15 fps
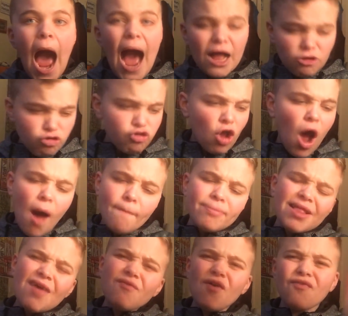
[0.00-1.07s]
I just can't
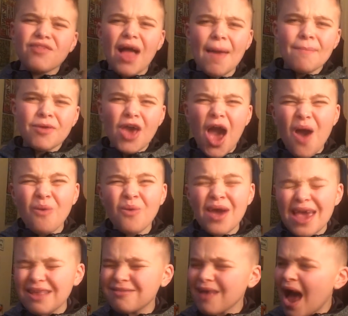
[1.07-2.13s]
believe he's let him go.
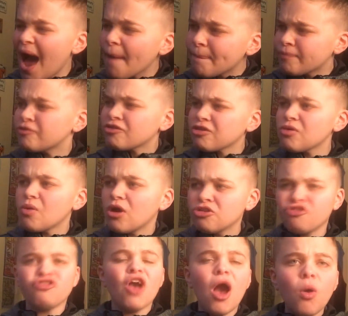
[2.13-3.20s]
It's absolute a
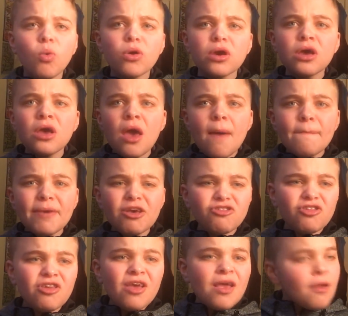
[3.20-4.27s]
joke.
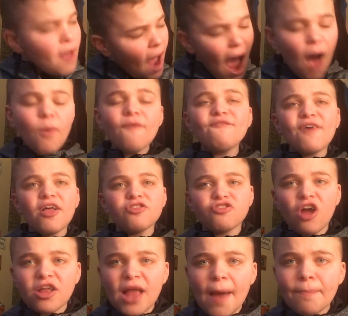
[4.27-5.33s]
Because our fans
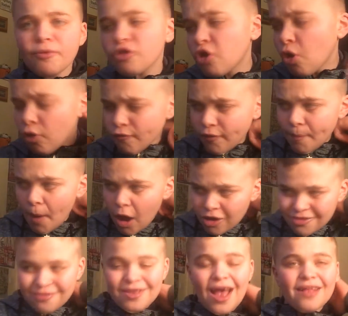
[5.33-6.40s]
aren't happy to call him for
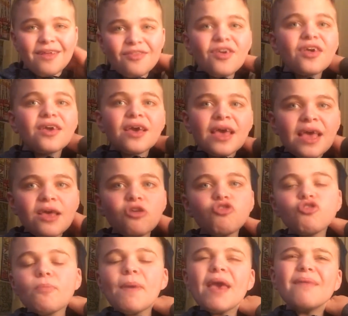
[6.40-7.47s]
Barton's head. I think
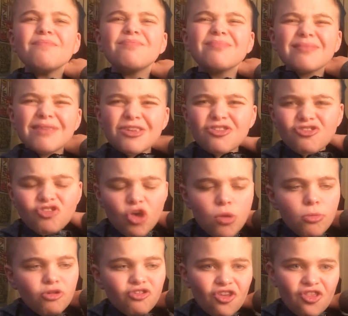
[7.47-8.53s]
it's a bit too
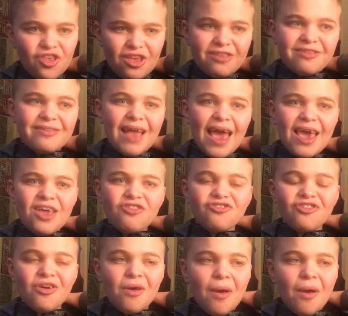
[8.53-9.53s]
much at this stage.